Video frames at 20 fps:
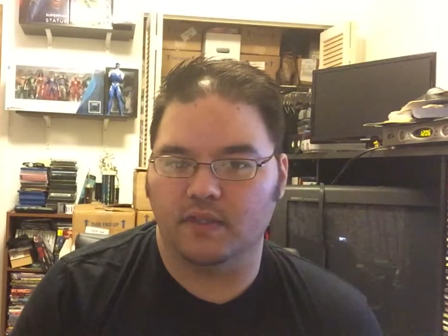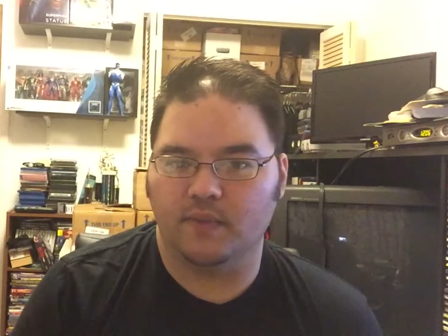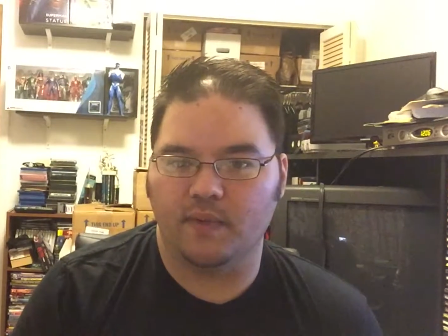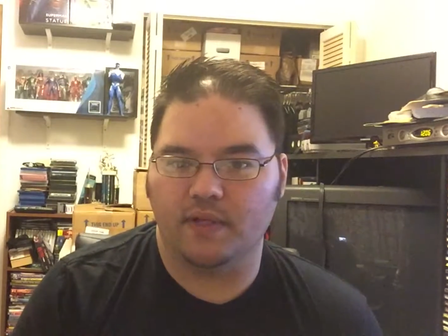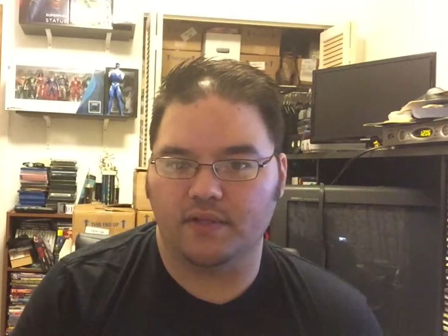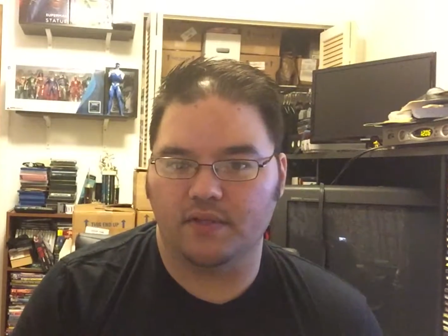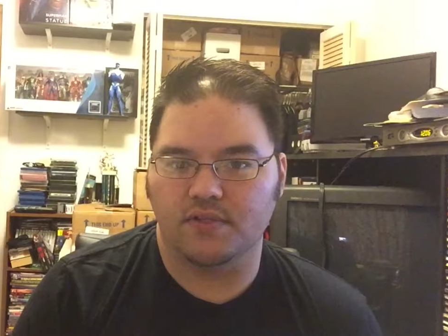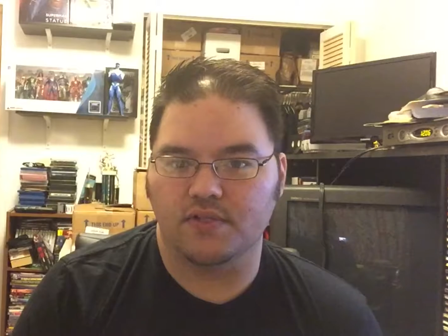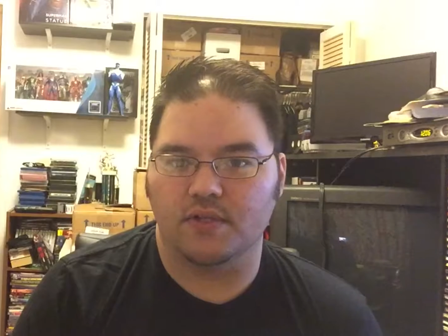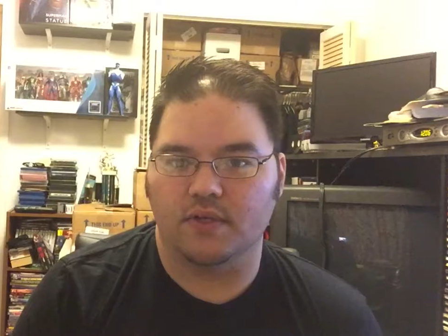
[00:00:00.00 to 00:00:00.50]

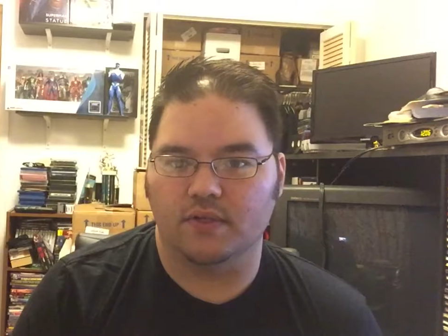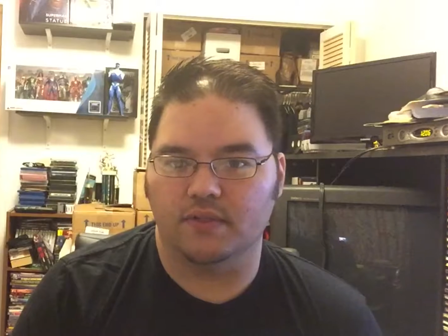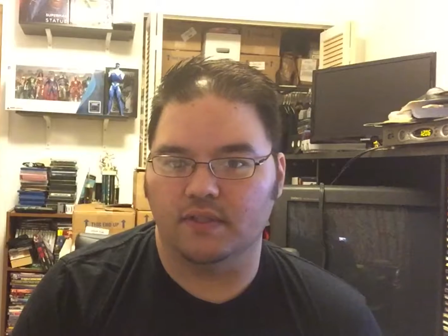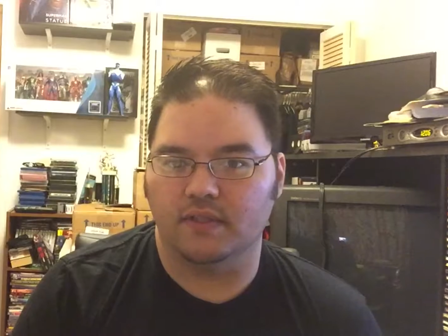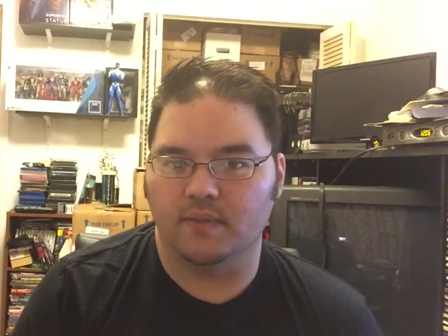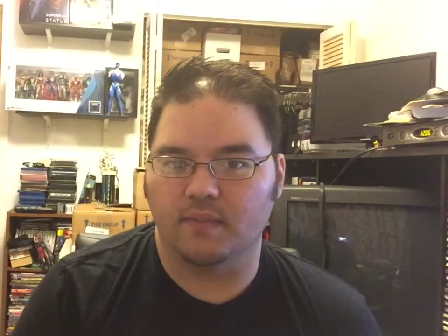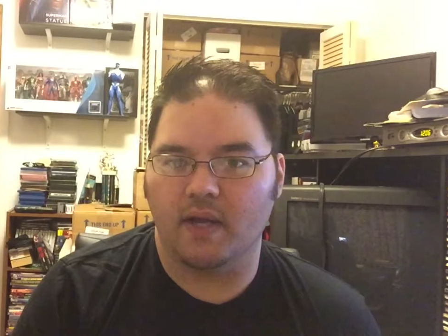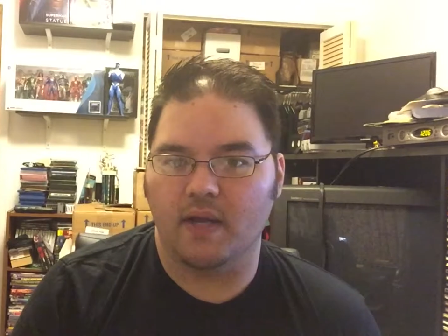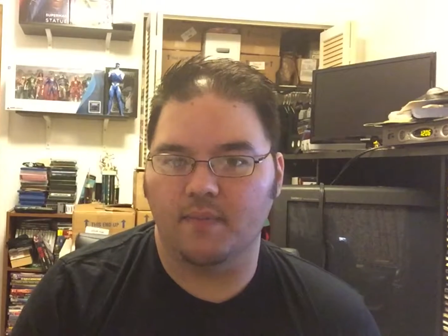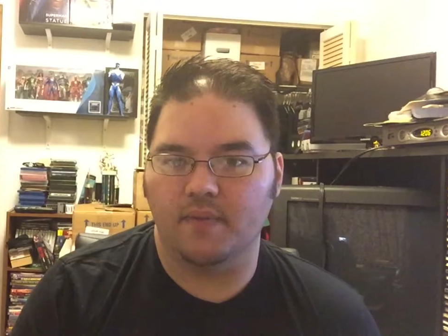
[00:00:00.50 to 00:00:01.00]
about the show,
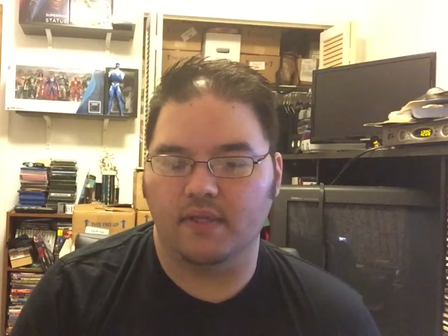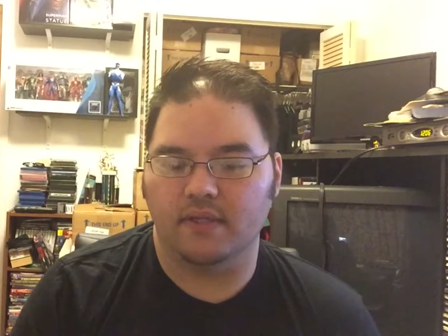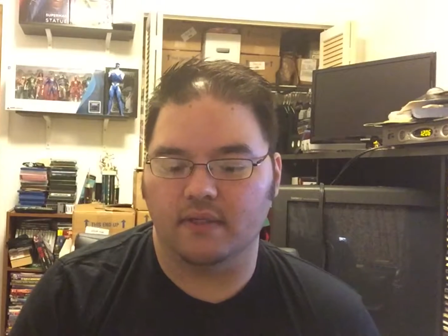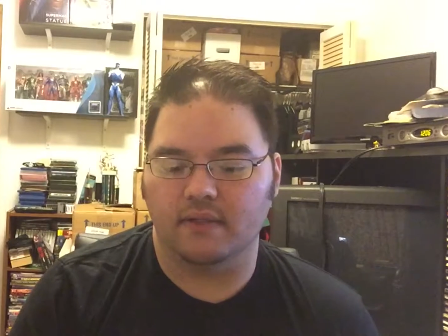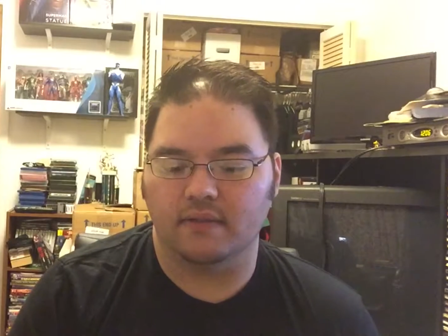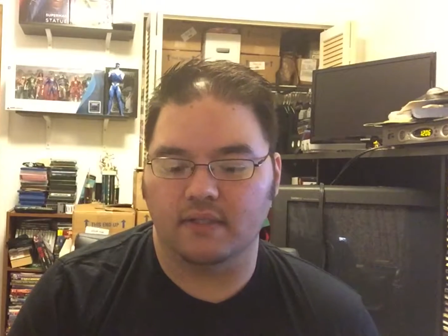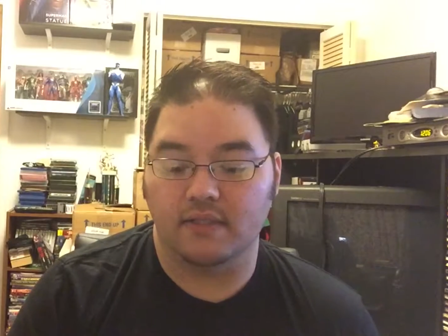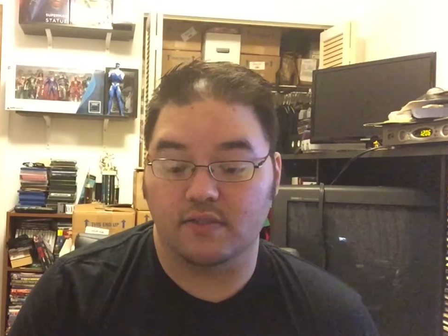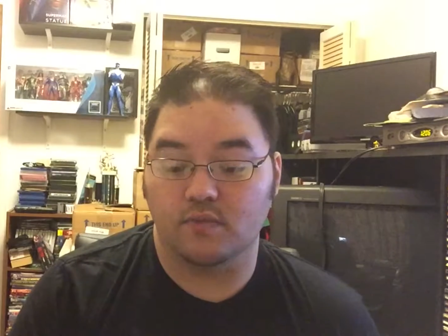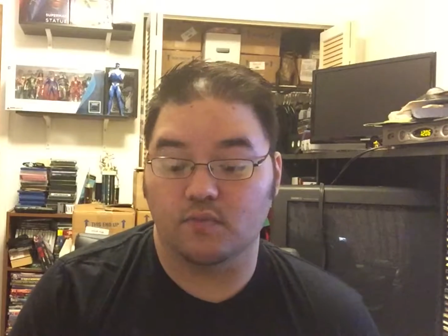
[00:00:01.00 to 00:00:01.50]
in my
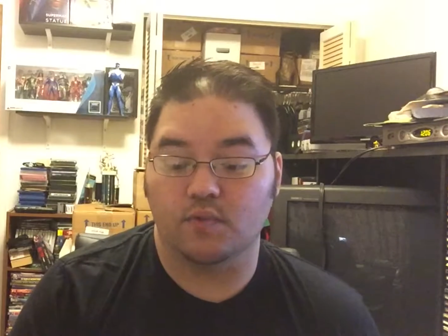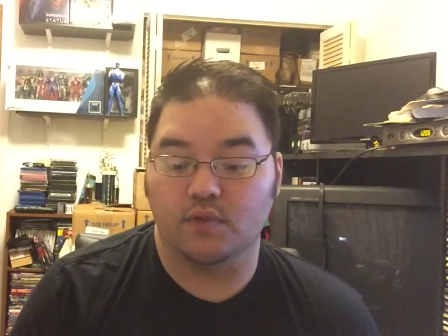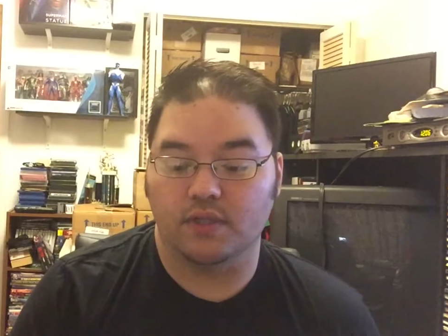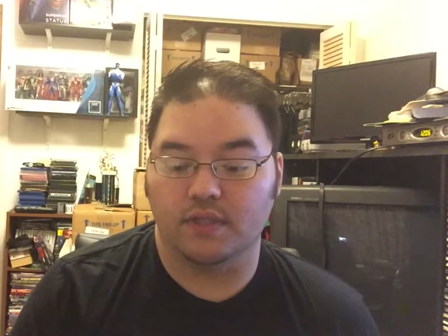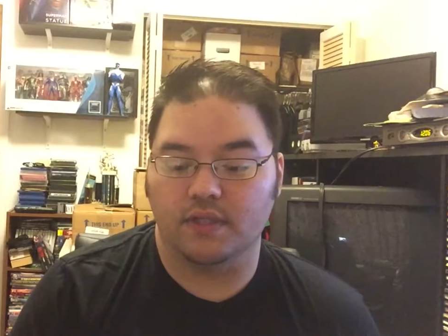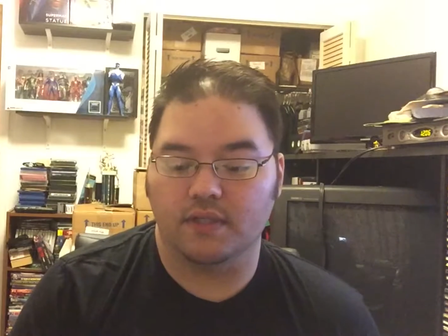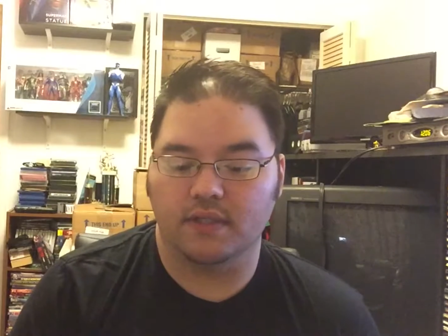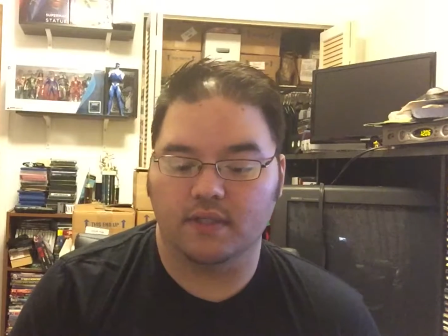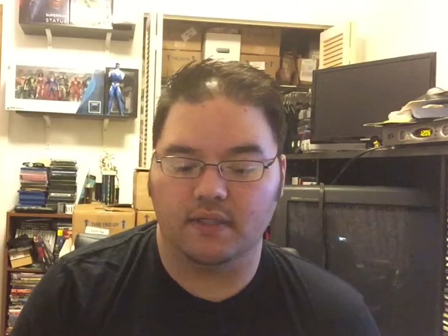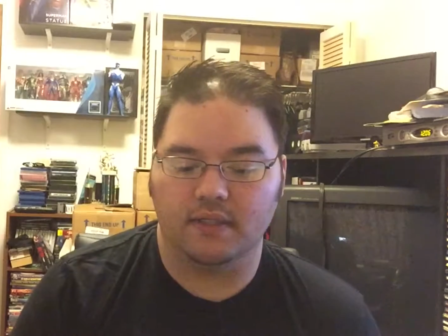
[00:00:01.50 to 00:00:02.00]
opinion. It's
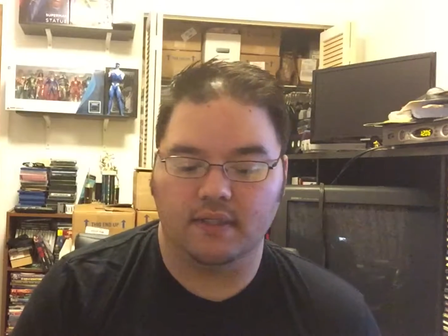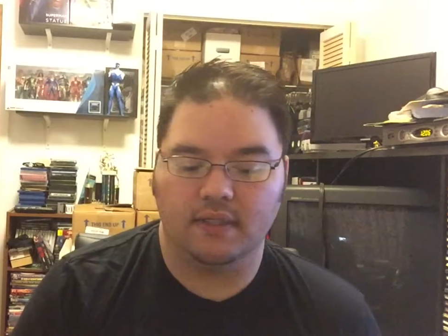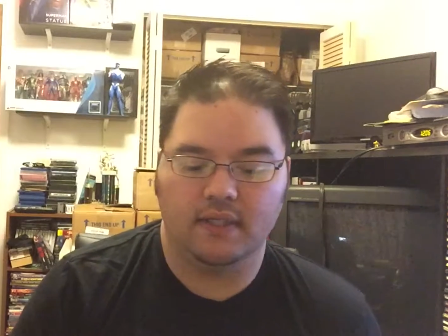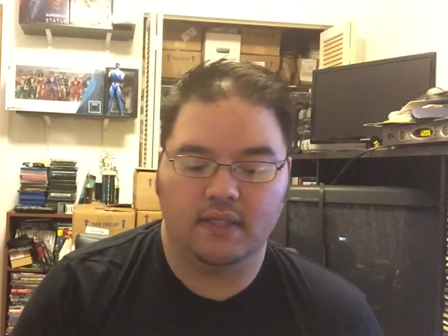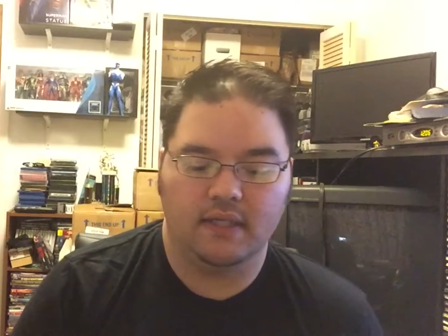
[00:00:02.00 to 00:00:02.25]
really good.